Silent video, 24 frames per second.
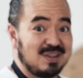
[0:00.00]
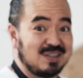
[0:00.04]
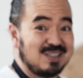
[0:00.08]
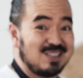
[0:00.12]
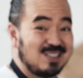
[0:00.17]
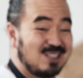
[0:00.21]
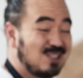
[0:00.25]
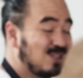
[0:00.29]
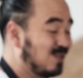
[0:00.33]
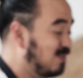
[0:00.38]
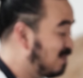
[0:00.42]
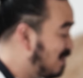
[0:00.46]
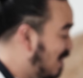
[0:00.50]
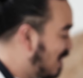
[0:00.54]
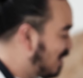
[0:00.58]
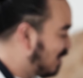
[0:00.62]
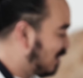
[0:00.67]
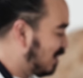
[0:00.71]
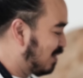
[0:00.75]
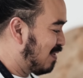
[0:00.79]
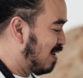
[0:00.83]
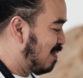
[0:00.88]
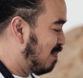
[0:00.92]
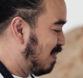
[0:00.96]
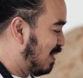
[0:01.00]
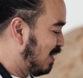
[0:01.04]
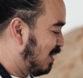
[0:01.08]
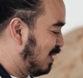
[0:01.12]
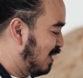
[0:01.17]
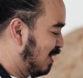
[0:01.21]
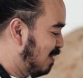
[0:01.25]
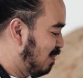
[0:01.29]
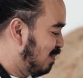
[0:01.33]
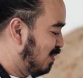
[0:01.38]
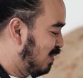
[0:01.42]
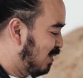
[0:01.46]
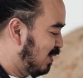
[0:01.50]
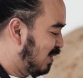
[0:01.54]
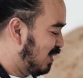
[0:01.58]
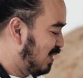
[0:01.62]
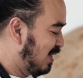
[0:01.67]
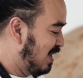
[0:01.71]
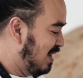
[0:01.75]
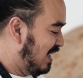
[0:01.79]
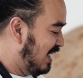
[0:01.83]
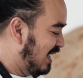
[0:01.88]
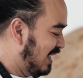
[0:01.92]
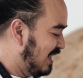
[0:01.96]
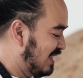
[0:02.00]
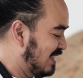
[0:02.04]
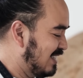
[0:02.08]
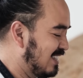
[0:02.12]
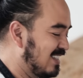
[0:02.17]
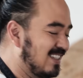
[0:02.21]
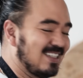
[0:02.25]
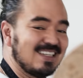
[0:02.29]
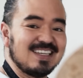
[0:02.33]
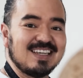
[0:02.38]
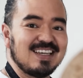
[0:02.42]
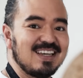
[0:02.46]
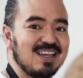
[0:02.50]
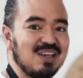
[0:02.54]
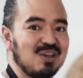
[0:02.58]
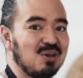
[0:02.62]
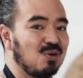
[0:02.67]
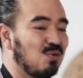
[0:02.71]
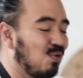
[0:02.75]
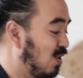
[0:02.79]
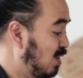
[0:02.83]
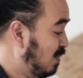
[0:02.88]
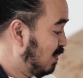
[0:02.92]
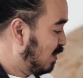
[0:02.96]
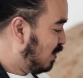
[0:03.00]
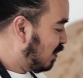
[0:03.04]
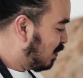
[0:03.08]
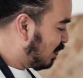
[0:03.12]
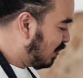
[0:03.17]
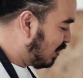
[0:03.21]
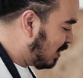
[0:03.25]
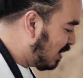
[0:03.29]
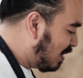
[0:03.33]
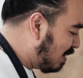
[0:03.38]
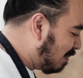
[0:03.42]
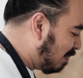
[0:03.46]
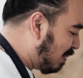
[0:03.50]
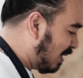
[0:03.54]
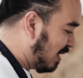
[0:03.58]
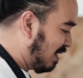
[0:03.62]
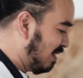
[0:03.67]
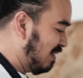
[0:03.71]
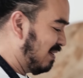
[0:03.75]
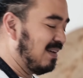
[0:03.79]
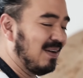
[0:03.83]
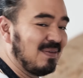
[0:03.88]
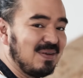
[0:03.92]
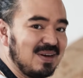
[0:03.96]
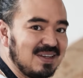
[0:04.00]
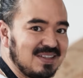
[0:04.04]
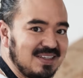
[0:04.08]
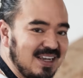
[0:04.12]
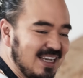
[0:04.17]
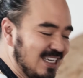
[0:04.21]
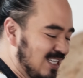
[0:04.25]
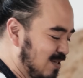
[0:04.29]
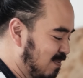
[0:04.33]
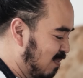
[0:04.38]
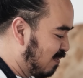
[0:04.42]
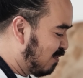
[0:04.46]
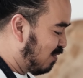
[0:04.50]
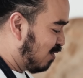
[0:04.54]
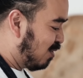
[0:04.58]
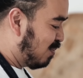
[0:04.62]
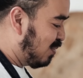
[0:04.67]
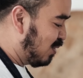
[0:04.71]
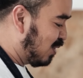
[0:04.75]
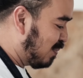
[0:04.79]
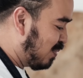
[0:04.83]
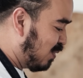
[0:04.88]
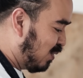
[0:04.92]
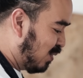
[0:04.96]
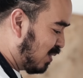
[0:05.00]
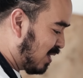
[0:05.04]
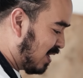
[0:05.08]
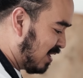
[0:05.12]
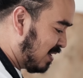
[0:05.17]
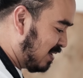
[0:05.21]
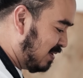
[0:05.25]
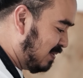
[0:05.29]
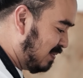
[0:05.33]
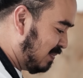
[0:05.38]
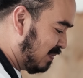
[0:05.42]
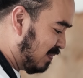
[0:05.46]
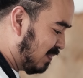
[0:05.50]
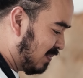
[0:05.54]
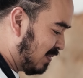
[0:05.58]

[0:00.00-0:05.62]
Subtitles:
the smell of our Bak Kut Teh broth is incredible. But I'm going to taste it before I put the pork in,